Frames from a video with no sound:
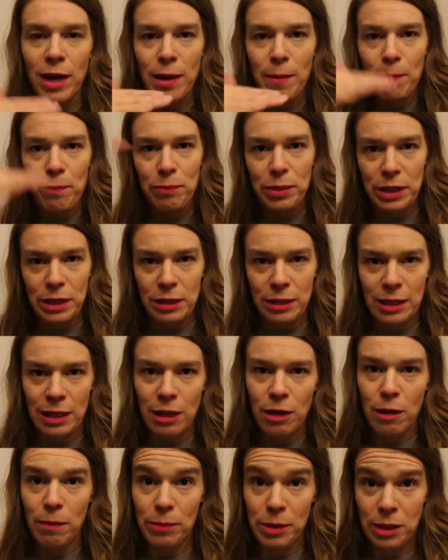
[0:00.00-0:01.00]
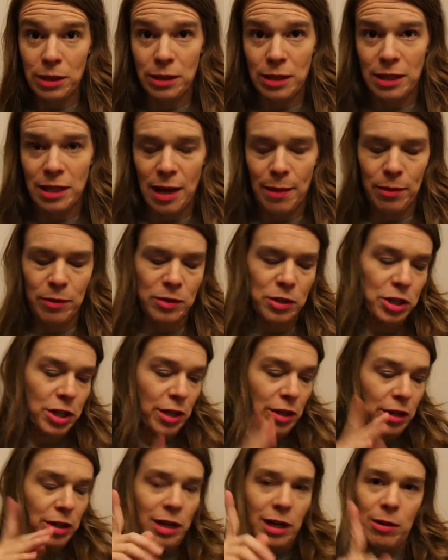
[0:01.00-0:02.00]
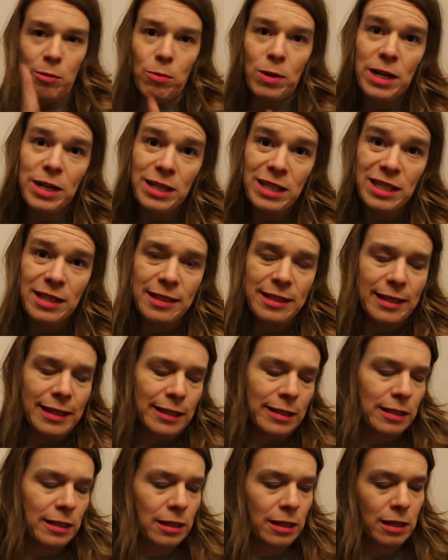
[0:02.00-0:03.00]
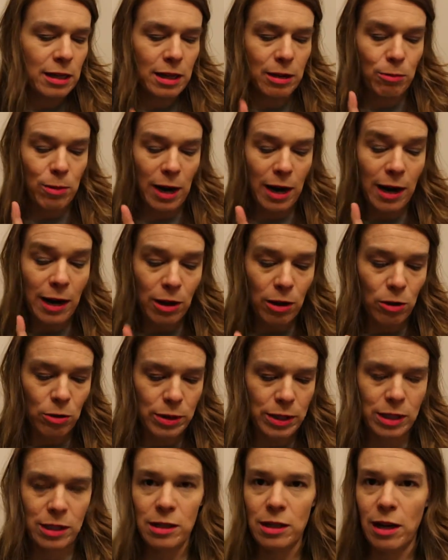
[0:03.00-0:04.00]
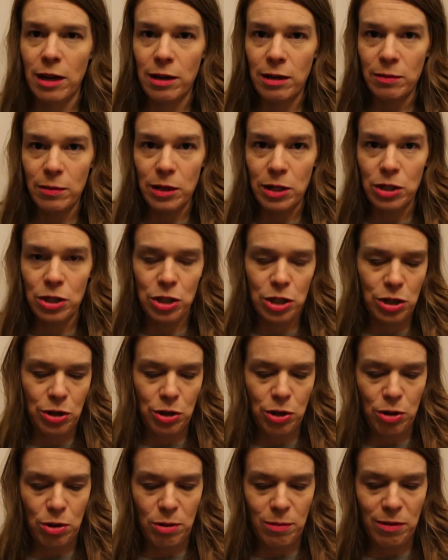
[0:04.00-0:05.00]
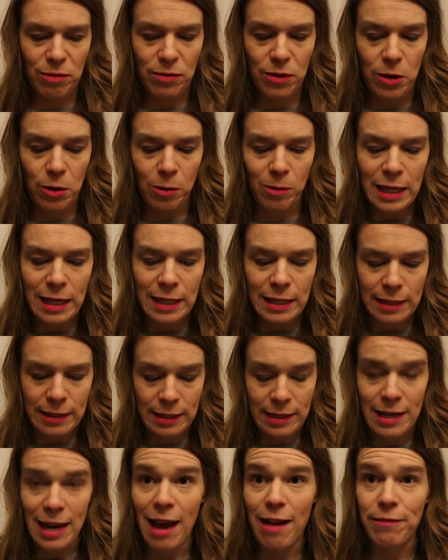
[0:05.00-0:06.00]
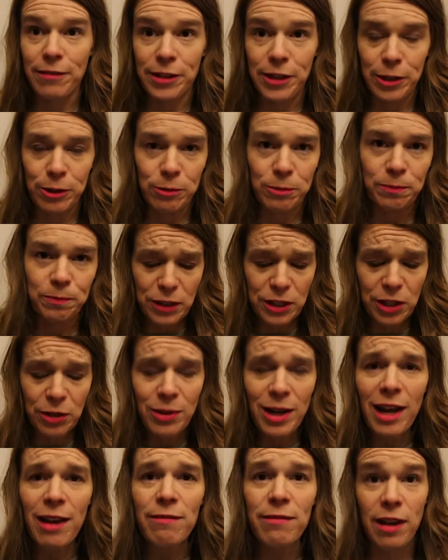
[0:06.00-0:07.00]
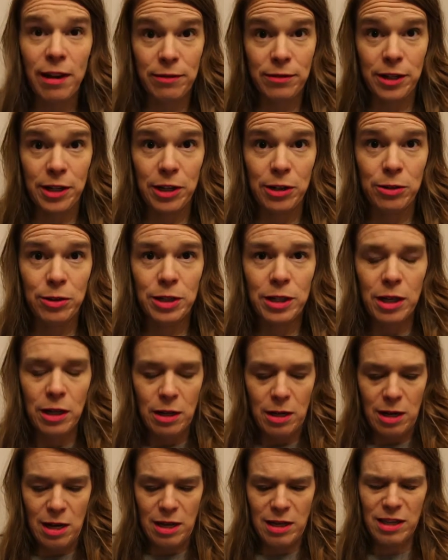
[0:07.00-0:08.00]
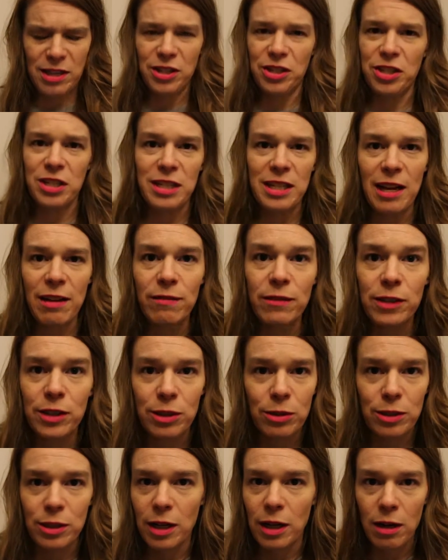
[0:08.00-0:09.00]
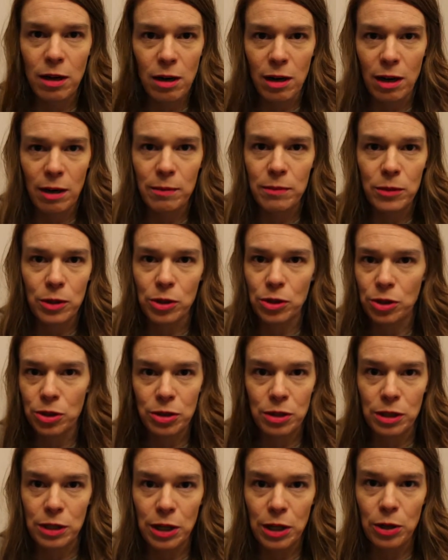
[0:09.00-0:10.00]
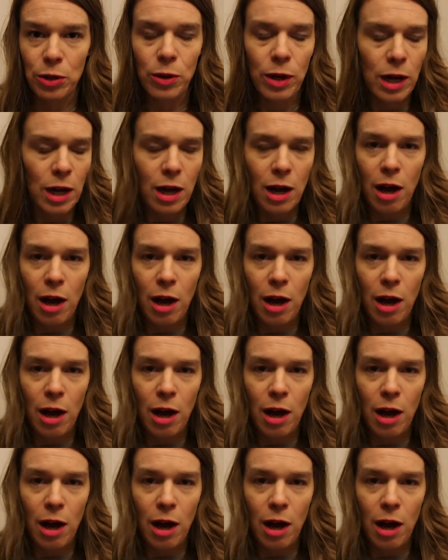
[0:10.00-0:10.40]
It all builds on top of each other, and where it starts, where I always start, I'm going to show you on my phone, is in Evernote. If you don't have Evernote, I think it's just evernote.com. You can just go.